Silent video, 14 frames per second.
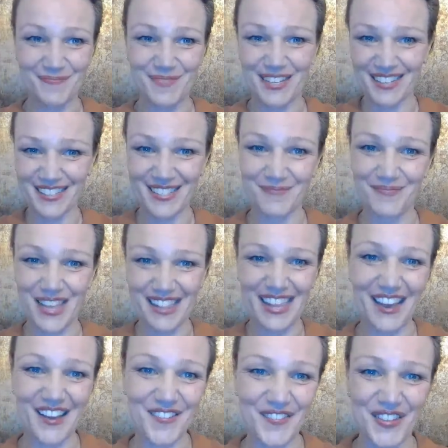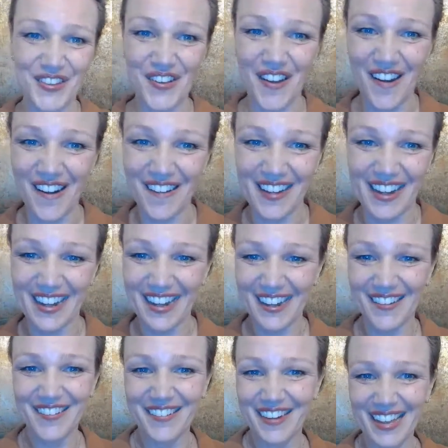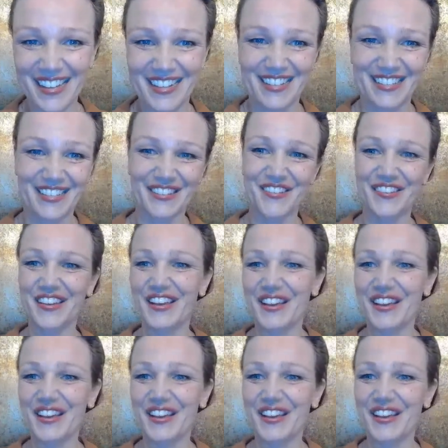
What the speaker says: because many of you are here not to